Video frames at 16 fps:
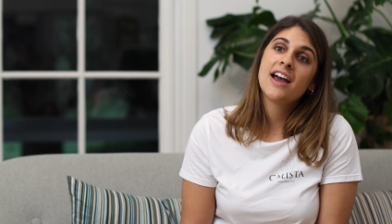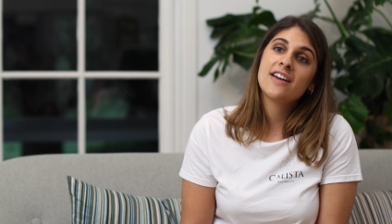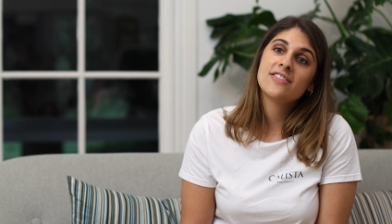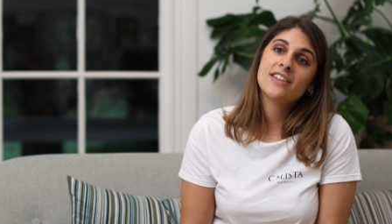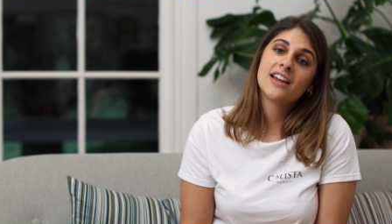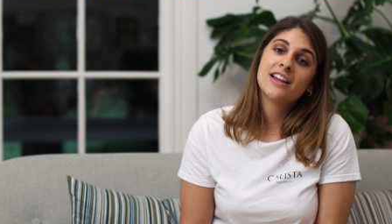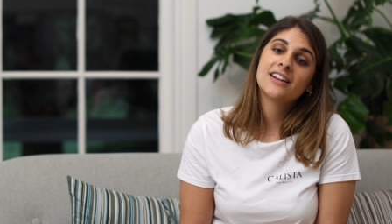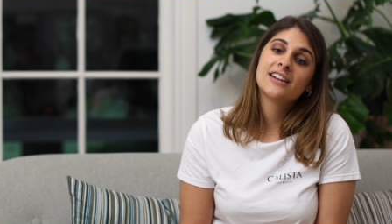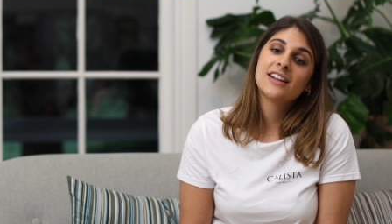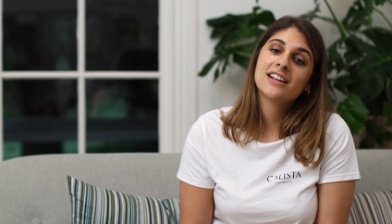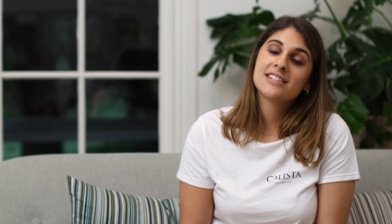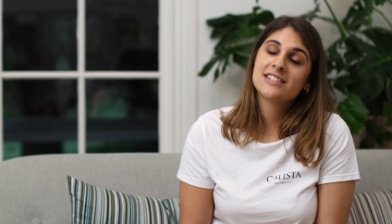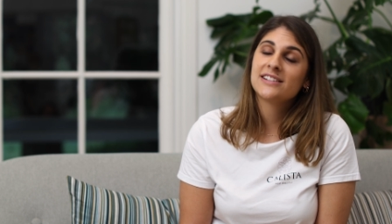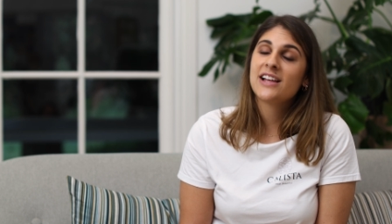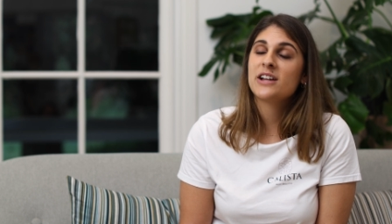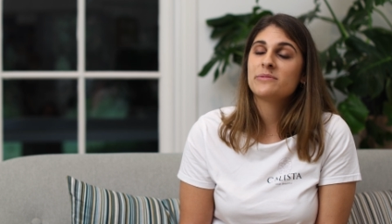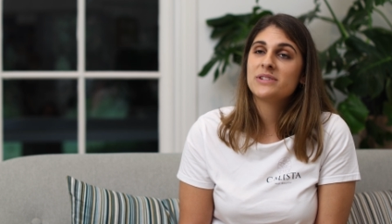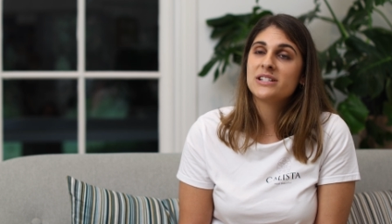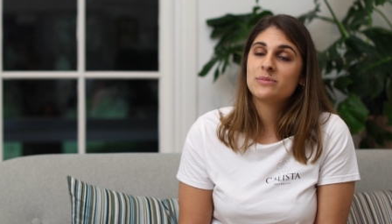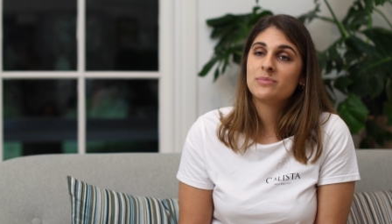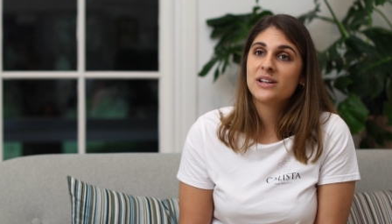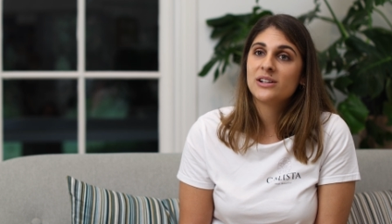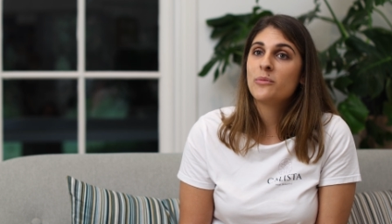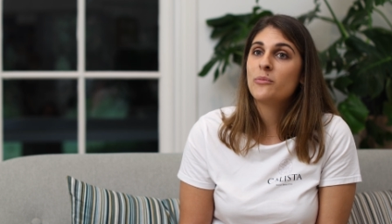And then it's allowed me to
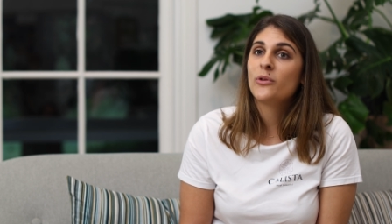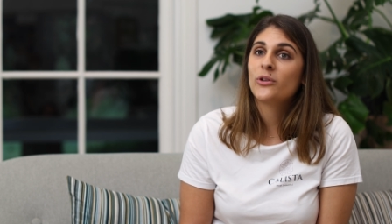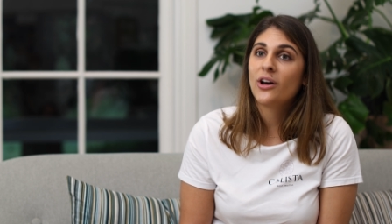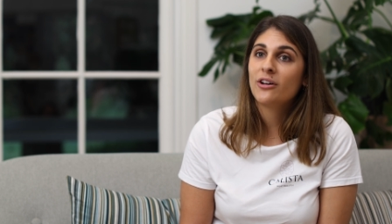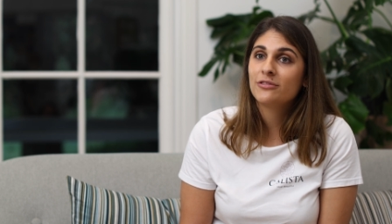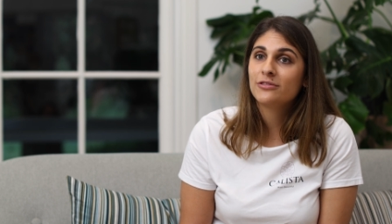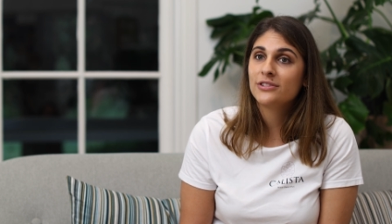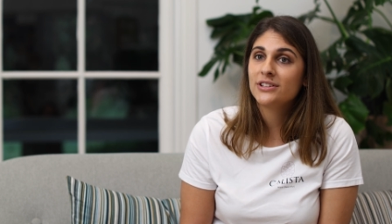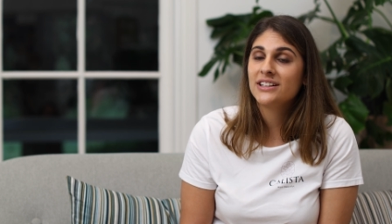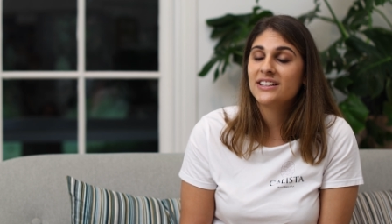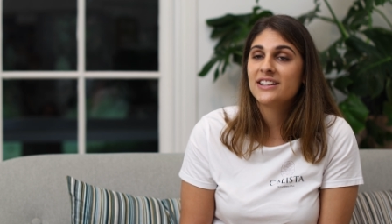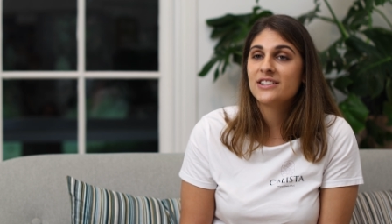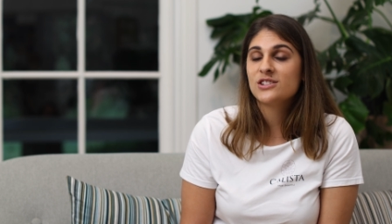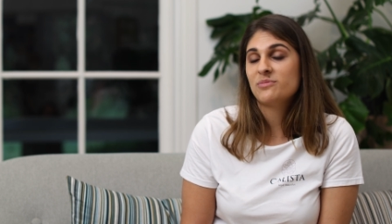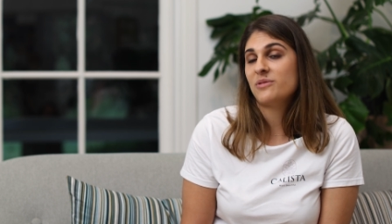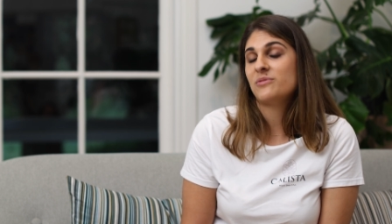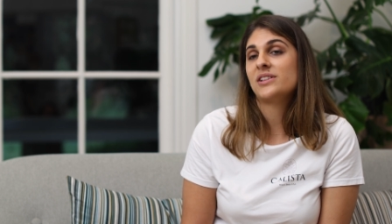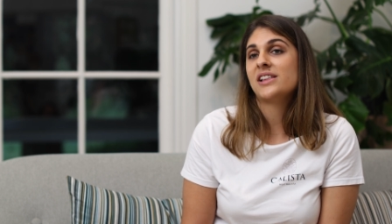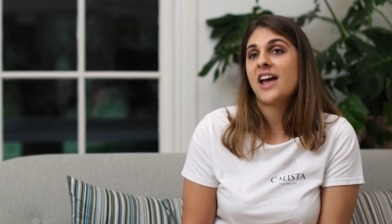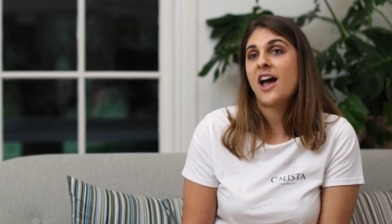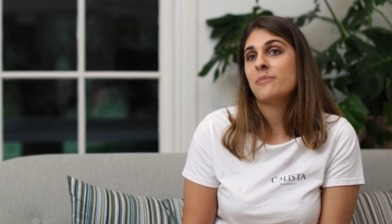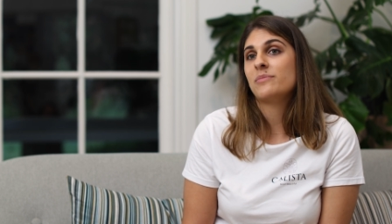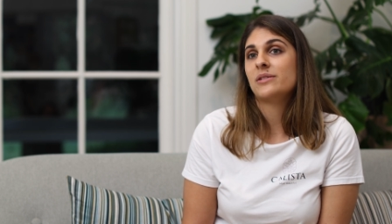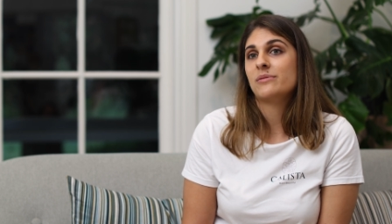be a lot more confident and to be really
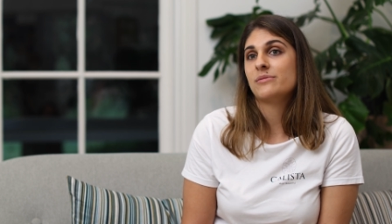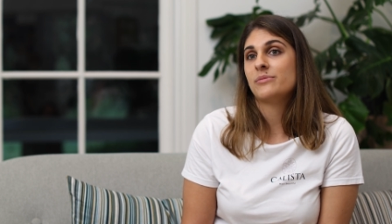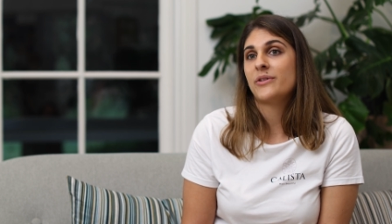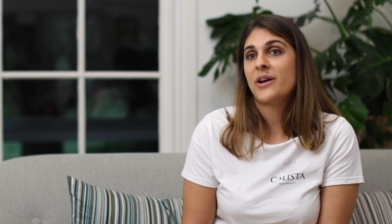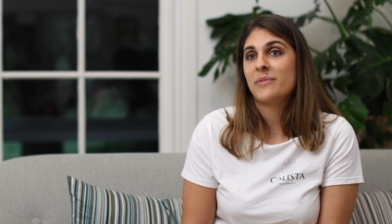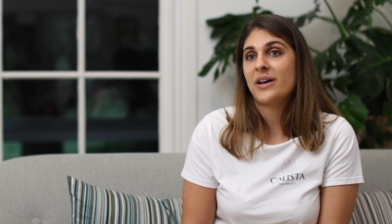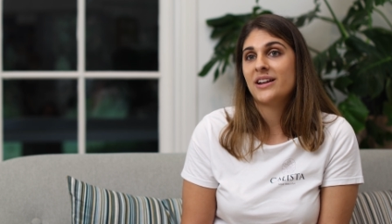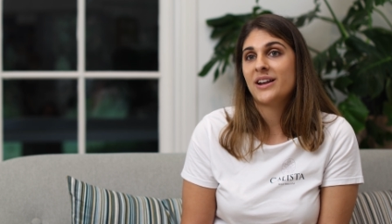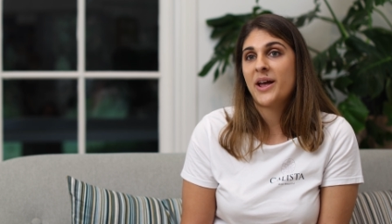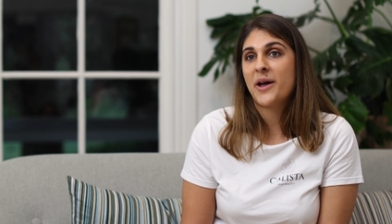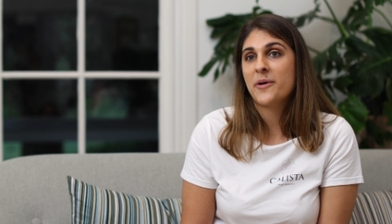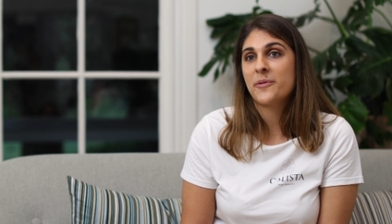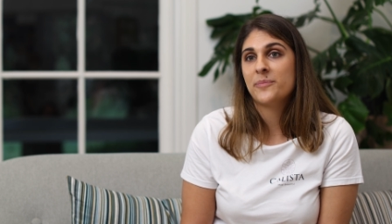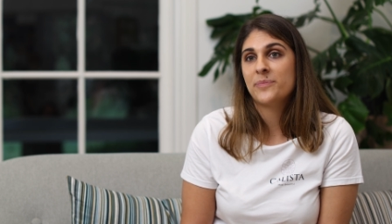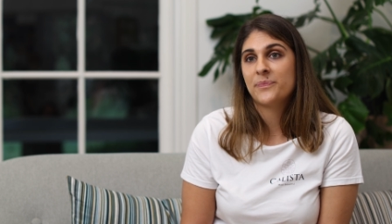happy with where I'm at now.